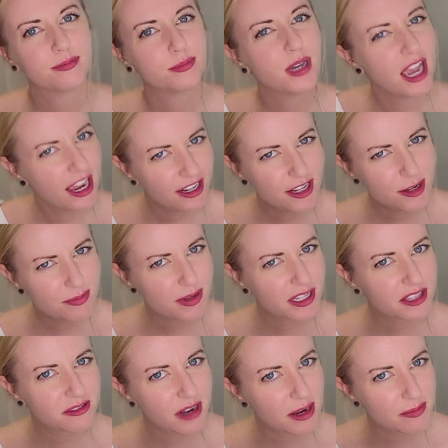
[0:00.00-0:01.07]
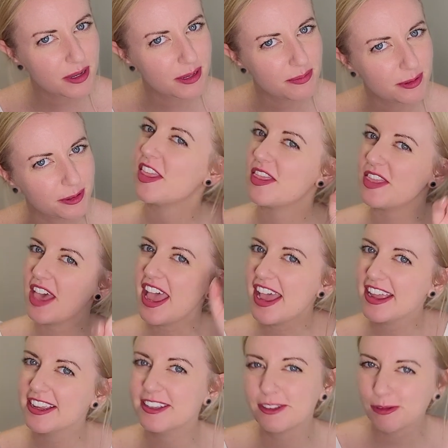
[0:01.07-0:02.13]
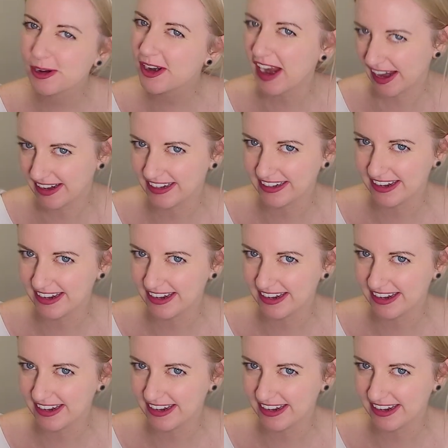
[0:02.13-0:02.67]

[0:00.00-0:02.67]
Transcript: But how do you pick the right people? That is where I can